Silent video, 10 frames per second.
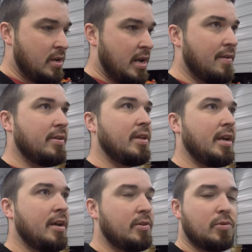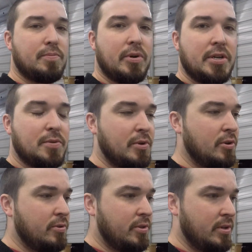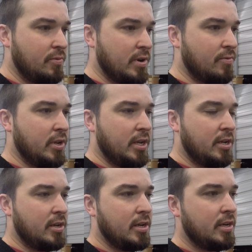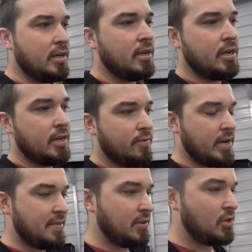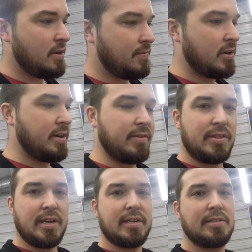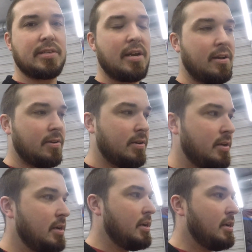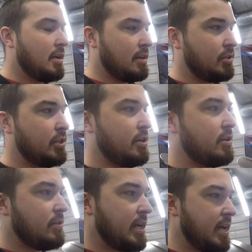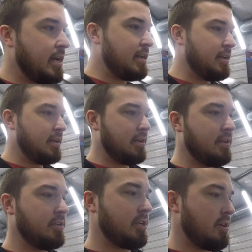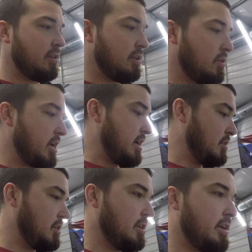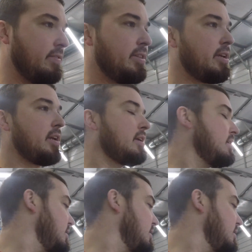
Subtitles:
everything else was pretty smooth, went really good. We got the shifter and everything installed. I'll show you that, show you the location, everything.